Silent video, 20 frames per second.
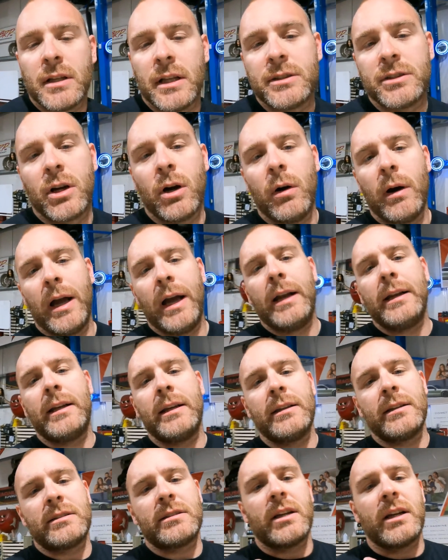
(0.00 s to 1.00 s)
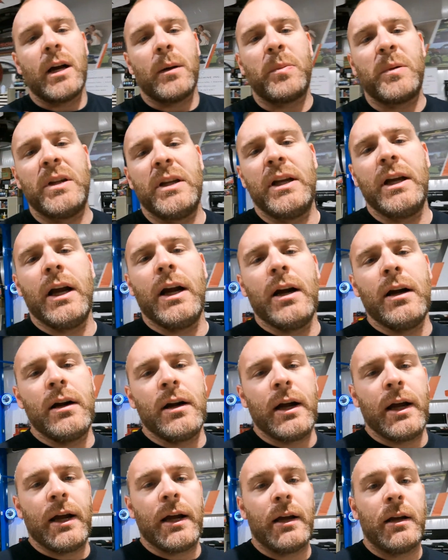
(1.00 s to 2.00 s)
Let's go ahead, get this thing up in the
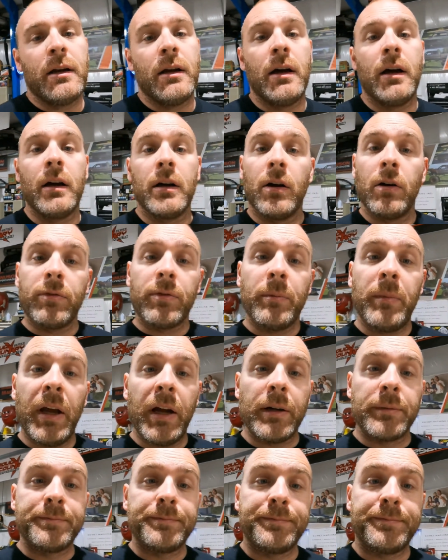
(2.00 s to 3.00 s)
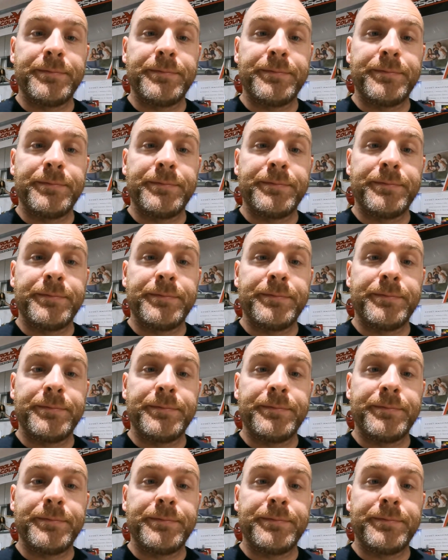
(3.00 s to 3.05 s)
air, and go from there.